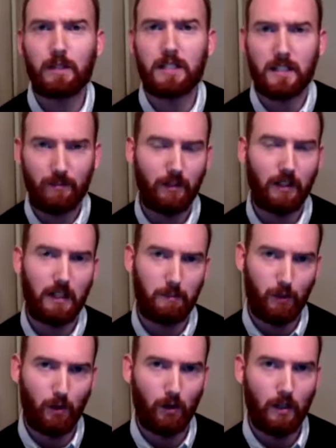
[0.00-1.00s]
specifically,
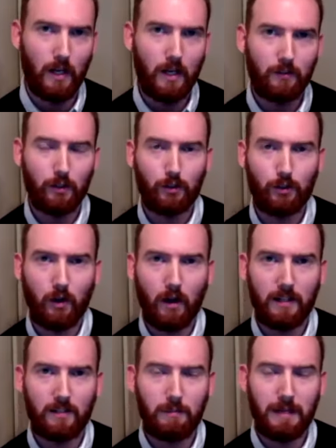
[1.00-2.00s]
Paul, to
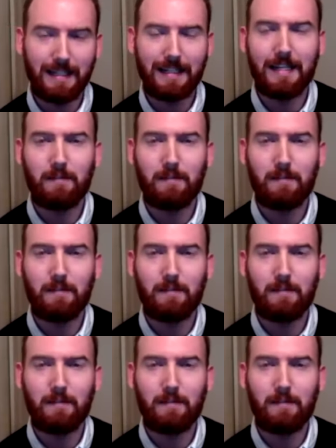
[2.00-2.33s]
try to make it